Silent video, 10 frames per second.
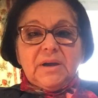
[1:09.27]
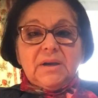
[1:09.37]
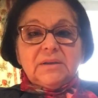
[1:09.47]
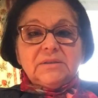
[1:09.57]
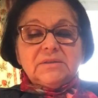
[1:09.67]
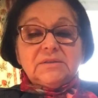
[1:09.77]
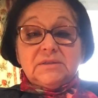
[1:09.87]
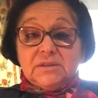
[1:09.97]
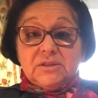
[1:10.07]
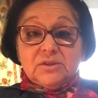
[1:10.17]
and
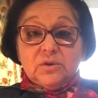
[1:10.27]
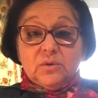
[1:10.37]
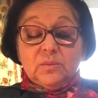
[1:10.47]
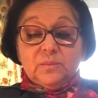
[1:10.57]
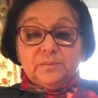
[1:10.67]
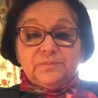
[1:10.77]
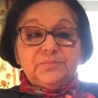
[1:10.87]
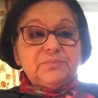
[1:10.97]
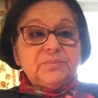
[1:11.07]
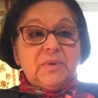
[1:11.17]
sit at home
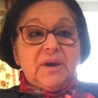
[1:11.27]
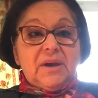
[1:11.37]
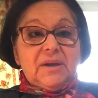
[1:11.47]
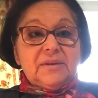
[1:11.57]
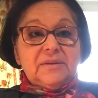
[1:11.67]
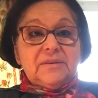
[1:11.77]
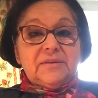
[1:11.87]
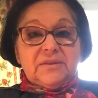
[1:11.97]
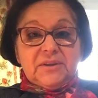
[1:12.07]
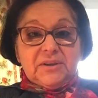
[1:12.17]
and
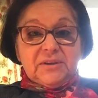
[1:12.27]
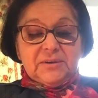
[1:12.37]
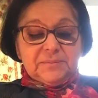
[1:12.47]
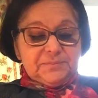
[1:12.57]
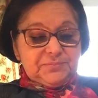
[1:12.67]
think.